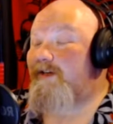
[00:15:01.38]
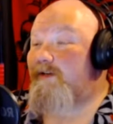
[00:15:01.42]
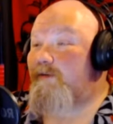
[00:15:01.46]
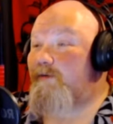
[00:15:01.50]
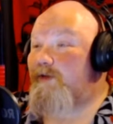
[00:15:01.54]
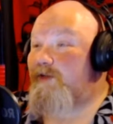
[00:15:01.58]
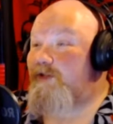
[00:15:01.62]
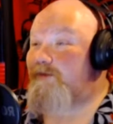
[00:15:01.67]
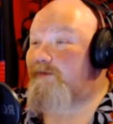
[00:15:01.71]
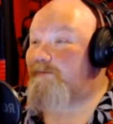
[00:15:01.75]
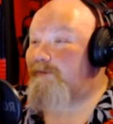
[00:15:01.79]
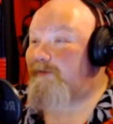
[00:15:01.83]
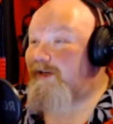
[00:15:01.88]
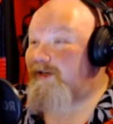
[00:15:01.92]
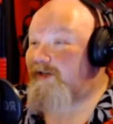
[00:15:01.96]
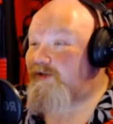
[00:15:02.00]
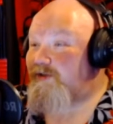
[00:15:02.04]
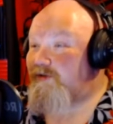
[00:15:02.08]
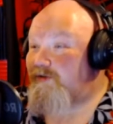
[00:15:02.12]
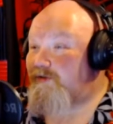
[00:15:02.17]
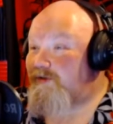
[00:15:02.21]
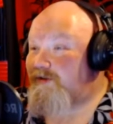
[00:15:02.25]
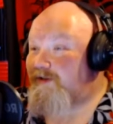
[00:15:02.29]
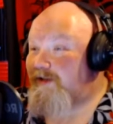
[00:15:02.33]
to express
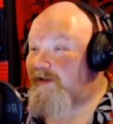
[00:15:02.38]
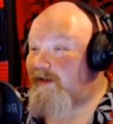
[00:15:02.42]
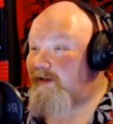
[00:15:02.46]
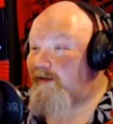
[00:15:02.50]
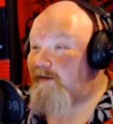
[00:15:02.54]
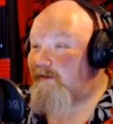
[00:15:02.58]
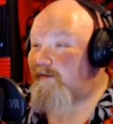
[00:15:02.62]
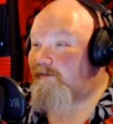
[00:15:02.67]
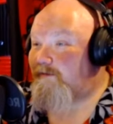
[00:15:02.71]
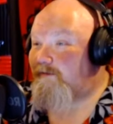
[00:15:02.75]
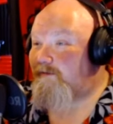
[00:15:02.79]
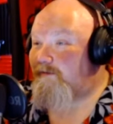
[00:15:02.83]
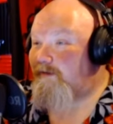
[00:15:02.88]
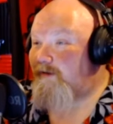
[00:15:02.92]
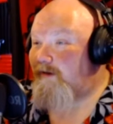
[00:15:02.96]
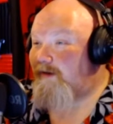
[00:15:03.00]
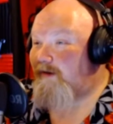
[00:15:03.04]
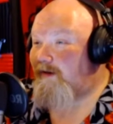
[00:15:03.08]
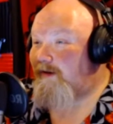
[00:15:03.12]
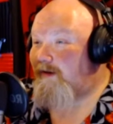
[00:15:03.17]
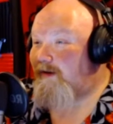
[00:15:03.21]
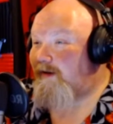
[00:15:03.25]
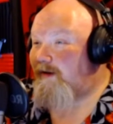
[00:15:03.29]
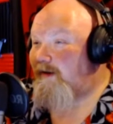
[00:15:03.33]
yourself.
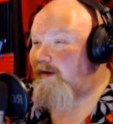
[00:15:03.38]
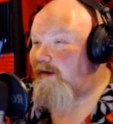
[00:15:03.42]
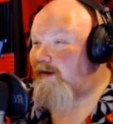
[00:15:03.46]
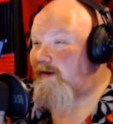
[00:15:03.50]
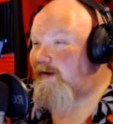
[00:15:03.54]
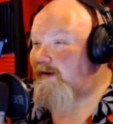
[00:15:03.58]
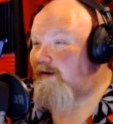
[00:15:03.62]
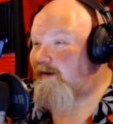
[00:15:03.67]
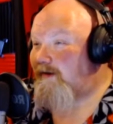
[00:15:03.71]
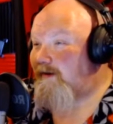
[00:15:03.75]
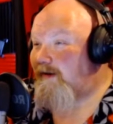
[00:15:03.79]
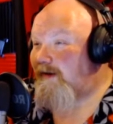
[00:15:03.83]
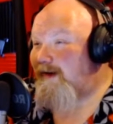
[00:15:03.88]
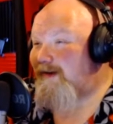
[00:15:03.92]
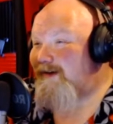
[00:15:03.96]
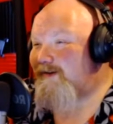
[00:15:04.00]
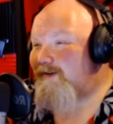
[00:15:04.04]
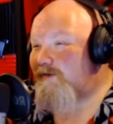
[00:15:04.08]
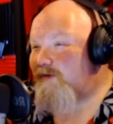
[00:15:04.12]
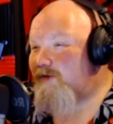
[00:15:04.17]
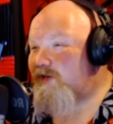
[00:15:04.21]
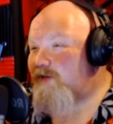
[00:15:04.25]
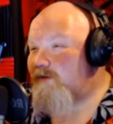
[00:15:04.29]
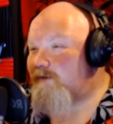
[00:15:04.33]
Uh, I
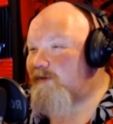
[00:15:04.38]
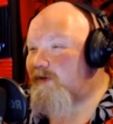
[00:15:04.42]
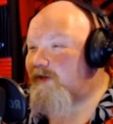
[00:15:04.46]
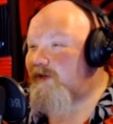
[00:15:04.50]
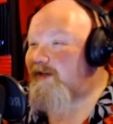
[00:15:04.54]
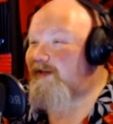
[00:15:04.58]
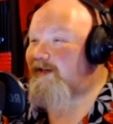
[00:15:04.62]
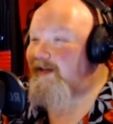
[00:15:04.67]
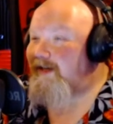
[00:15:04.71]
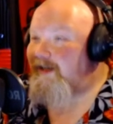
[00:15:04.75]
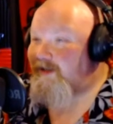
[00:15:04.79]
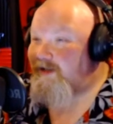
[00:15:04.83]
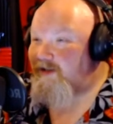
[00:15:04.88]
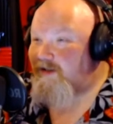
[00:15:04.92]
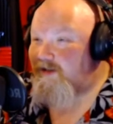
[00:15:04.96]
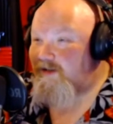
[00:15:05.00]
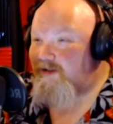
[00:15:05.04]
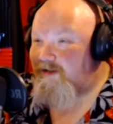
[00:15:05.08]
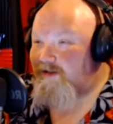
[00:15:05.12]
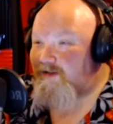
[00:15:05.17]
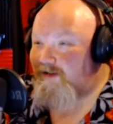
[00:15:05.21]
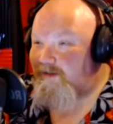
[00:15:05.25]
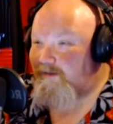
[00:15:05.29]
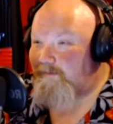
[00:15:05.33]
know communication is
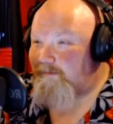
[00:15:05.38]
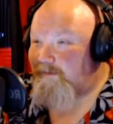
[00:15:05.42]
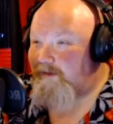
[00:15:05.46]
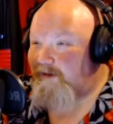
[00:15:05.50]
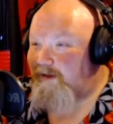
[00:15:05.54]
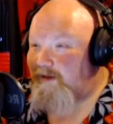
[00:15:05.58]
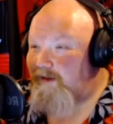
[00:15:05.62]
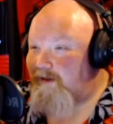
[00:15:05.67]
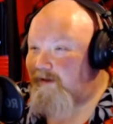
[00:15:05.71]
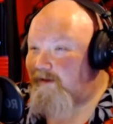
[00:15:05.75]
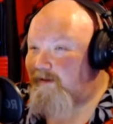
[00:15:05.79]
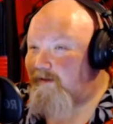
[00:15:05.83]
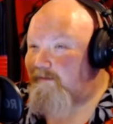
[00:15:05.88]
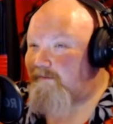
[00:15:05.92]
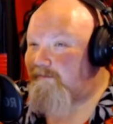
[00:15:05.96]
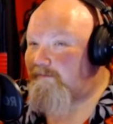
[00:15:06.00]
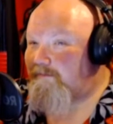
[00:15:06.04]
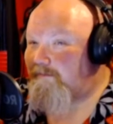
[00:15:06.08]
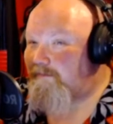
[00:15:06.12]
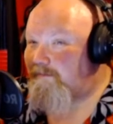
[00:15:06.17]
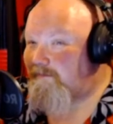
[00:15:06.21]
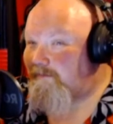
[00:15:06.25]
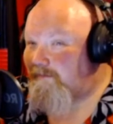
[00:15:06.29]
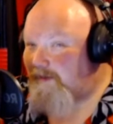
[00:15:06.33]
something
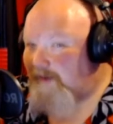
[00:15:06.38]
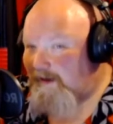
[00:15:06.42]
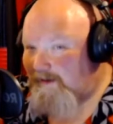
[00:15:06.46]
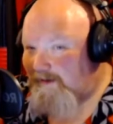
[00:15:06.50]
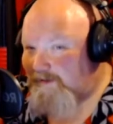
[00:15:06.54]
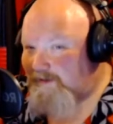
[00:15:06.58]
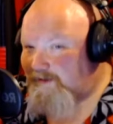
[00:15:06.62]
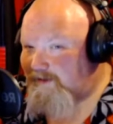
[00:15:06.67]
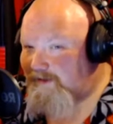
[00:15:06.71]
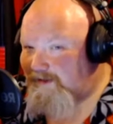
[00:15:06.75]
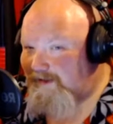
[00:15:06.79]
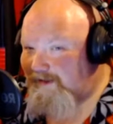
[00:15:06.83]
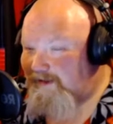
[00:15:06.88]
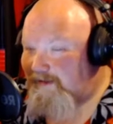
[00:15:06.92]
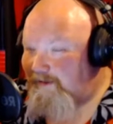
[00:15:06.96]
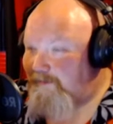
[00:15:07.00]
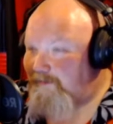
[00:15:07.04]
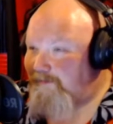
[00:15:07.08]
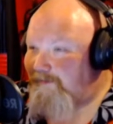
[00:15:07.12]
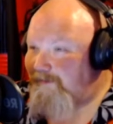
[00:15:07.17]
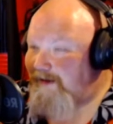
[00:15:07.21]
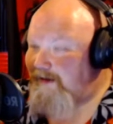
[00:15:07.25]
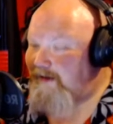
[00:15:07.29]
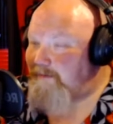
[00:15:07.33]
outside of the
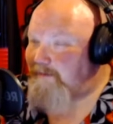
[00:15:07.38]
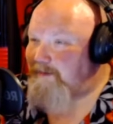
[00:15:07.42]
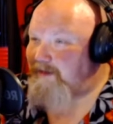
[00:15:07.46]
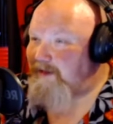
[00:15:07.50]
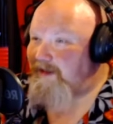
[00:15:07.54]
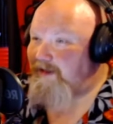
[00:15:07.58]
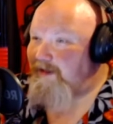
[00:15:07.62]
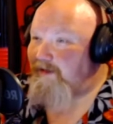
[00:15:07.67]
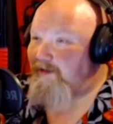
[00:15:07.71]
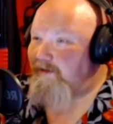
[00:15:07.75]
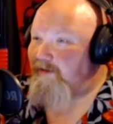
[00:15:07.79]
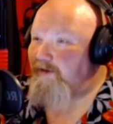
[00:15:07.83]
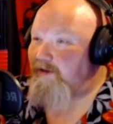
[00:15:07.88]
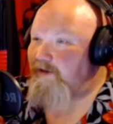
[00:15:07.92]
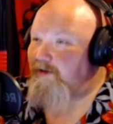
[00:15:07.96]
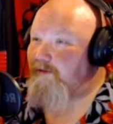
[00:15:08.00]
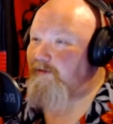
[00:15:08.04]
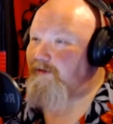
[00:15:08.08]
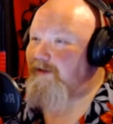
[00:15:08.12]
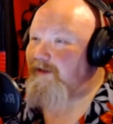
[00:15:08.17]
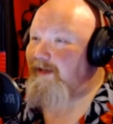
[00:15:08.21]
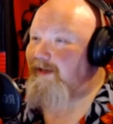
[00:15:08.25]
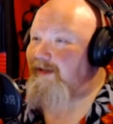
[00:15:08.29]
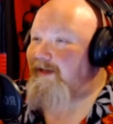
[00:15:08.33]
family here that you
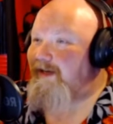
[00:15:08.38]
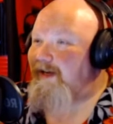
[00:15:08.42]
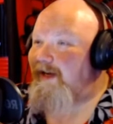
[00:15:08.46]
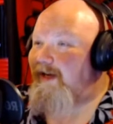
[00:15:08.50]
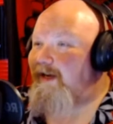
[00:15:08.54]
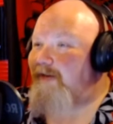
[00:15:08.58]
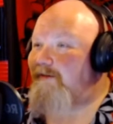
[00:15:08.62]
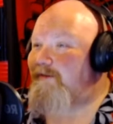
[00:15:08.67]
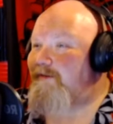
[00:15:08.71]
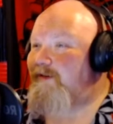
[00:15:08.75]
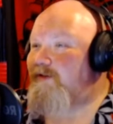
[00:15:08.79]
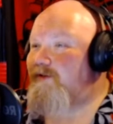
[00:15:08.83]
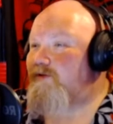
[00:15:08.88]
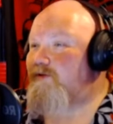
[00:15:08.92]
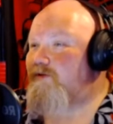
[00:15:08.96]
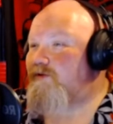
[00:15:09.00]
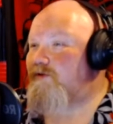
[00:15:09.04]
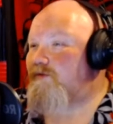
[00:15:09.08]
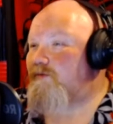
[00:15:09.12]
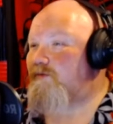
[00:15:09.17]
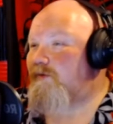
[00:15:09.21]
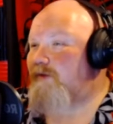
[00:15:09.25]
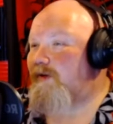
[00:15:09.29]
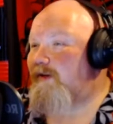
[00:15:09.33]
tend to have issues
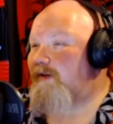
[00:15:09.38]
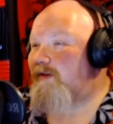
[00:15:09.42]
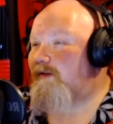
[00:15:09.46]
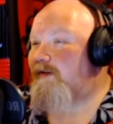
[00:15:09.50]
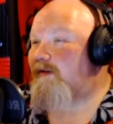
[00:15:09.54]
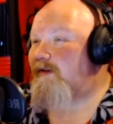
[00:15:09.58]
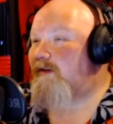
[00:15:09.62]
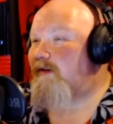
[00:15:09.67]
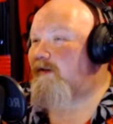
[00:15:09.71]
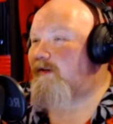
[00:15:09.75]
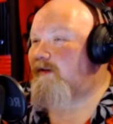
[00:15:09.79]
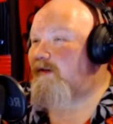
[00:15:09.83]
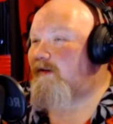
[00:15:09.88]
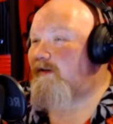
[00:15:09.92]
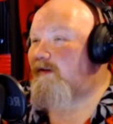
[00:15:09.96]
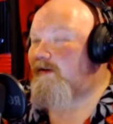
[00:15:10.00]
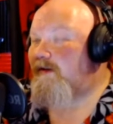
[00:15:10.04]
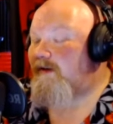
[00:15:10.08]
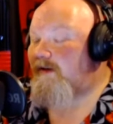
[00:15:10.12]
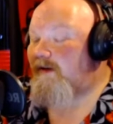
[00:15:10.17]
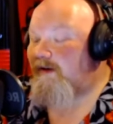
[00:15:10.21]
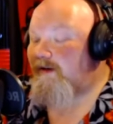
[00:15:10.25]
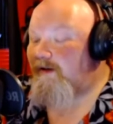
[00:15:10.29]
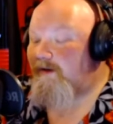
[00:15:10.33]
with.
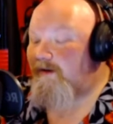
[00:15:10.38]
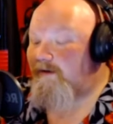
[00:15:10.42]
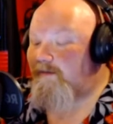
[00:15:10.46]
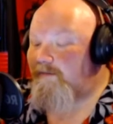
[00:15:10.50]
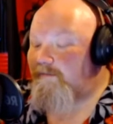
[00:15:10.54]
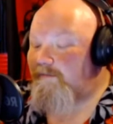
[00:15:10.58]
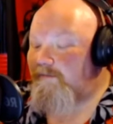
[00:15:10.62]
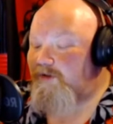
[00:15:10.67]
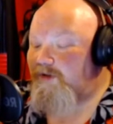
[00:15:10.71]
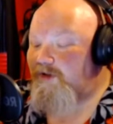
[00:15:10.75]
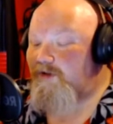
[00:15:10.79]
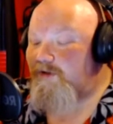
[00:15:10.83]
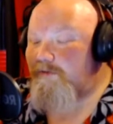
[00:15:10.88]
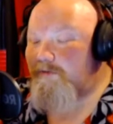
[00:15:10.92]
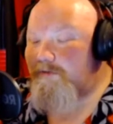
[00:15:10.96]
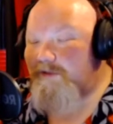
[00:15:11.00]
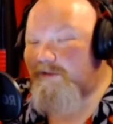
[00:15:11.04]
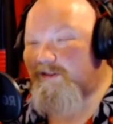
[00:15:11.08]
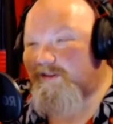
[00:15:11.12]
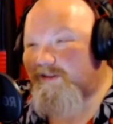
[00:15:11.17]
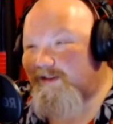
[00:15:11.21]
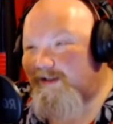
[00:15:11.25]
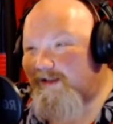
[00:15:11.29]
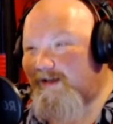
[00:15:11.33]
Um, do you
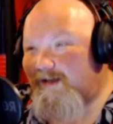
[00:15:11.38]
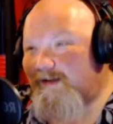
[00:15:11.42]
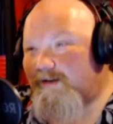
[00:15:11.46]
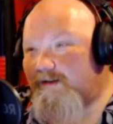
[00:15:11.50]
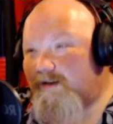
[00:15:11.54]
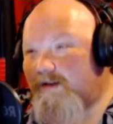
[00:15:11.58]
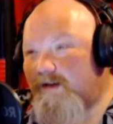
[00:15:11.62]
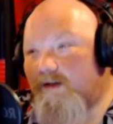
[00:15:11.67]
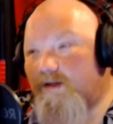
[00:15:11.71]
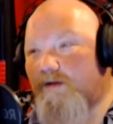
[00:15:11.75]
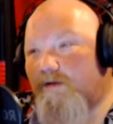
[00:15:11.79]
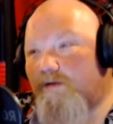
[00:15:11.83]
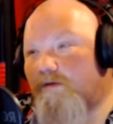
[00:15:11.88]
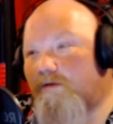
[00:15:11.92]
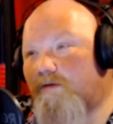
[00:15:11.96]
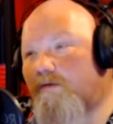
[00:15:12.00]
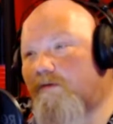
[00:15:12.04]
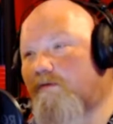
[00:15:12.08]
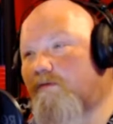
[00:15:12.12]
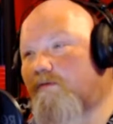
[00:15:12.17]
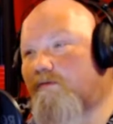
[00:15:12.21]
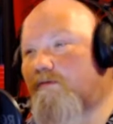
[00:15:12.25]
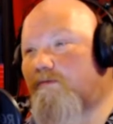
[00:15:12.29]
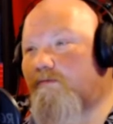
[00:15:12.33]
think that
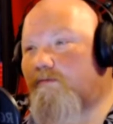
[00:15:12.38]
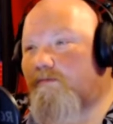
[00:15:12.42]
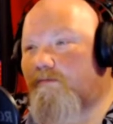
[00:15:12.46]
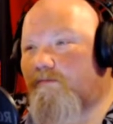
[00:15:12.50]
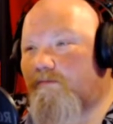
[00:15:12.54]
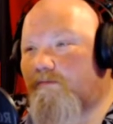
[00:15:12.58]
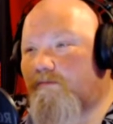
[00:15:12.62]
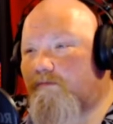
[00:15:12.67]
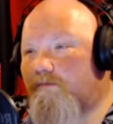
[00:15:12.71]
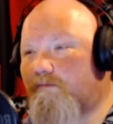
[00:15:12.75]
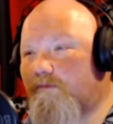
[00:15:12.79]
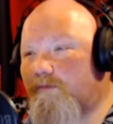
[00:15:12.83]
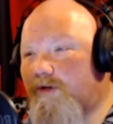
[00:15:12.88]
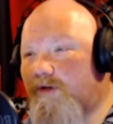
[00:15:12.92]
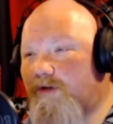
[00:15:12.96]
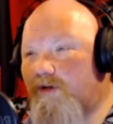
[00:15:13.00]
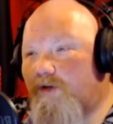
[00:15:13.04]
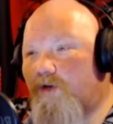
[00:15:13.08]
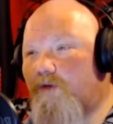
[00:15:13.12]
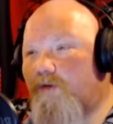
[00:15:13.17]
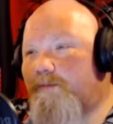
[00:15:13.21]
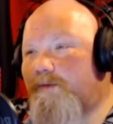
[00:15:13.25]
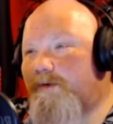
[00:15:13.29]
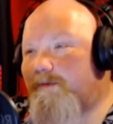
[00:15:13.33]
you're an
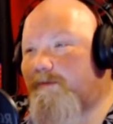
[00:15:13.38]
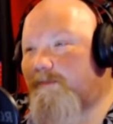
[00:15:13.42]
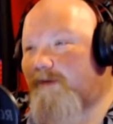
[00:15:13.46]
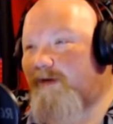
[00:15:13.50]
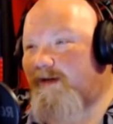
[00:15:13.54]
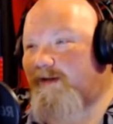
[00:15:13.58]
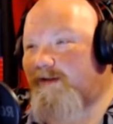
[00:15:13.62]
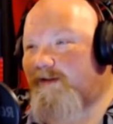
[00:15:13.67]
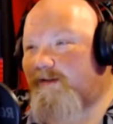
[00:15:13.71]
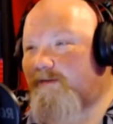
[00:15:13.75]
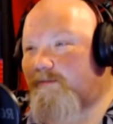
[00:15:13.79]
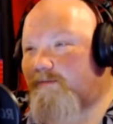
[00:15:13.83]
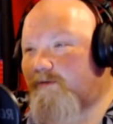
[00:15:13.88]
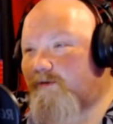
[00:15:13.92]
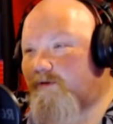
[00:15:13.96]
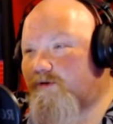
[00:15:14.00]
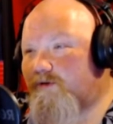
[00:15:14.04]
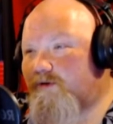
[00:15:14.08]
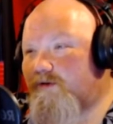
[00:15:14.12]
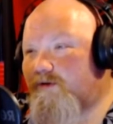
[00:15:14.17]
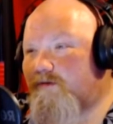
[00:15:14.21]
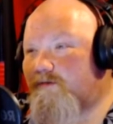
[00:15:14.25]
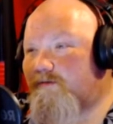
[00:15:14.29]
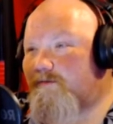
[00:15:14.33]
open-minded
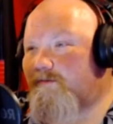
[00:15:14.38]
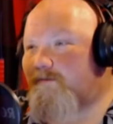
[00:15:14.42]
person?